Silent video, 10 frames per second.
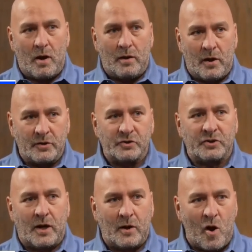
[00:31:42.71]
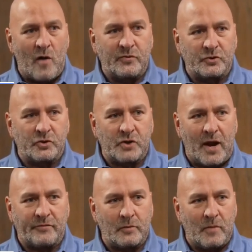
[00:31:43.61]
I understand officers
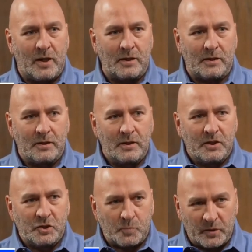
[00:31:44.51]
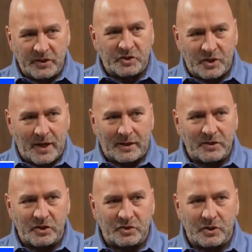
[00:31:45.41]
have to make split-second
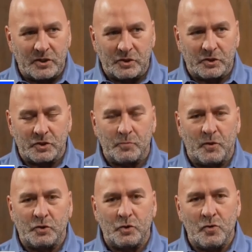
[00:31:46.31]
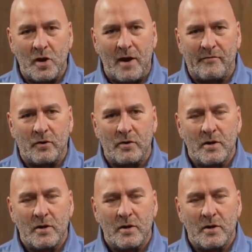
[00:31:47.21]
decisions, but you never